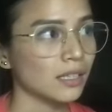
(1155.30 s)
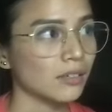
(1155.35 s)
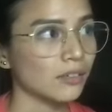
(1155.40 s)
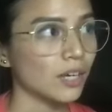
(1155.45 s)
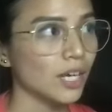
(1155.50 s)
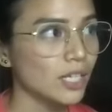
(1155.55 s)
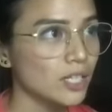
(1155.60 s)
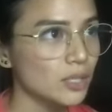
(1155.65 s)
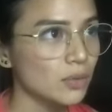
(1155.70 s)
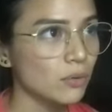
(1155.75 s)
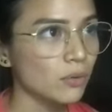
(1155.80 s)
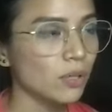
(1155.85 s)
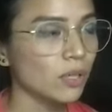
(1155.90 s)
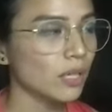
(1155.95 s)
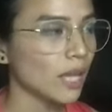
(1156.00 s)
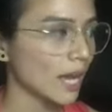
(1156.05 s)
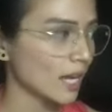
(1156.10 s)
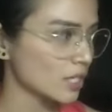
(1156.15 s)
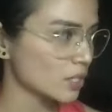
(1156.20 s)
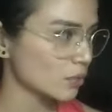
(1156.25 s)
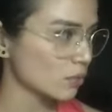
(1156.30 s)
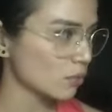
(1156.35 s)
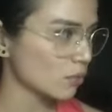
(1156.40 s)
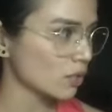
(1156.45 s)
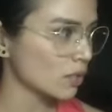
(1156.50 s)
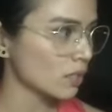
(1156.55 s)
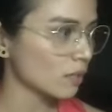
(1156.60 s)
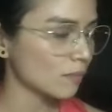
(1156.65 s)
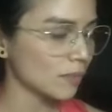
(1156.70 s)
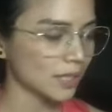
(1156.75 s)
grade school, high
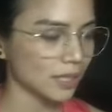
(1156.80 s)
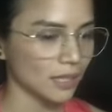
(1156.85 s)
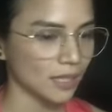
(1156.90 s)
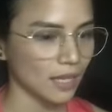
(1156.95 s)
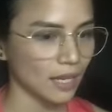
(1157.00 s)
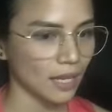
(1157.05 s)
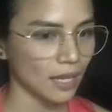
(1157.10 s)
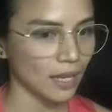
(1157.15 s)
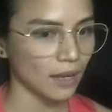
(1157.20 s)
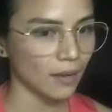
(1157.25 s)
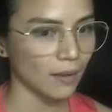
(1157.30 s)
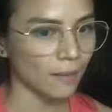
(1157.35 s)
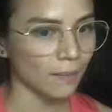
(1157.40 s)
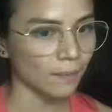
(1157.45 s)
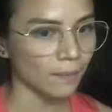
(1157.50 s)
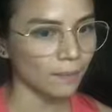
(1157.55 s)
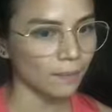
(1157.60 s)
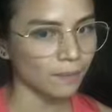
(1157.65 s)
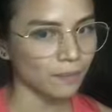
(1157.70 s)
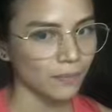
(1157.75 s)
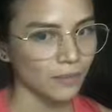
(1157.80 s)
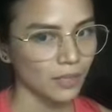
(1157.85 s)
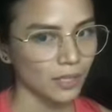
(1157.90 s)
school, but um,